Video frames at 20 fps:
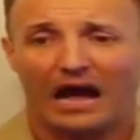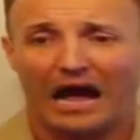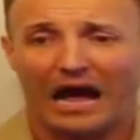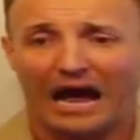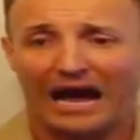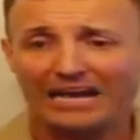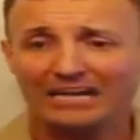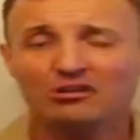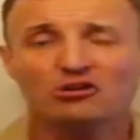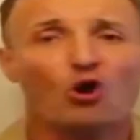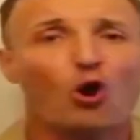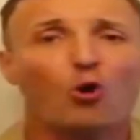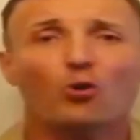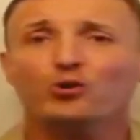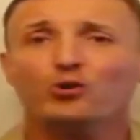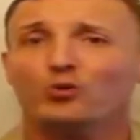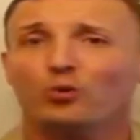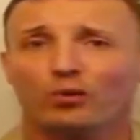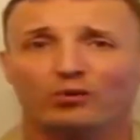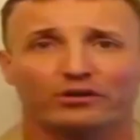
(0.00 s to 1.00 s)
I know
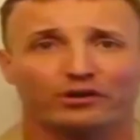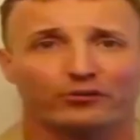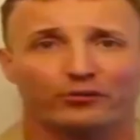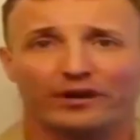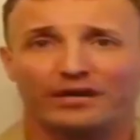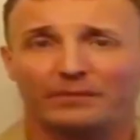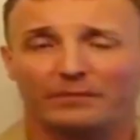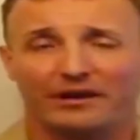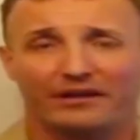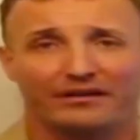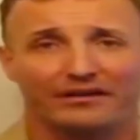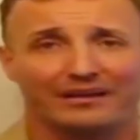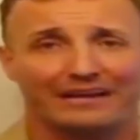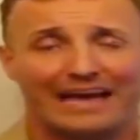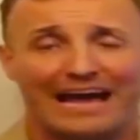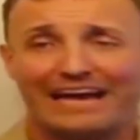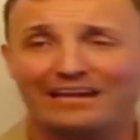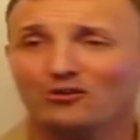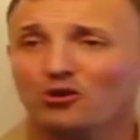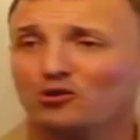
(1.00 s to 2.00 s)
you are a great American.
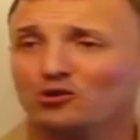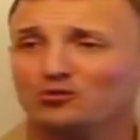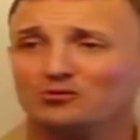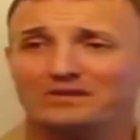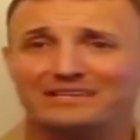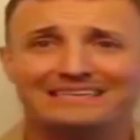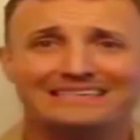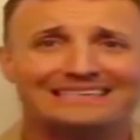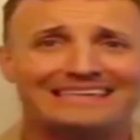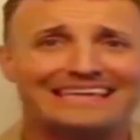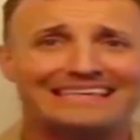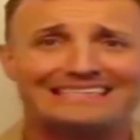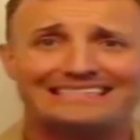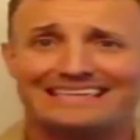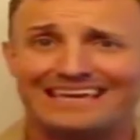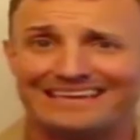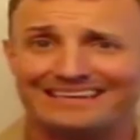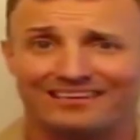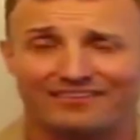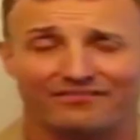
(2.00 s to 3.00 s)
I know you didn't
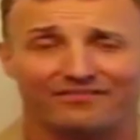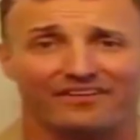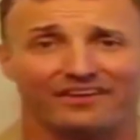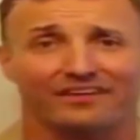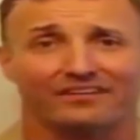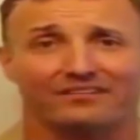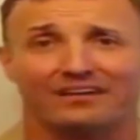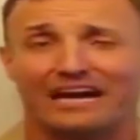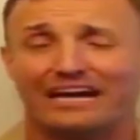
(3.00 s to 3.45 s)
intend to fail.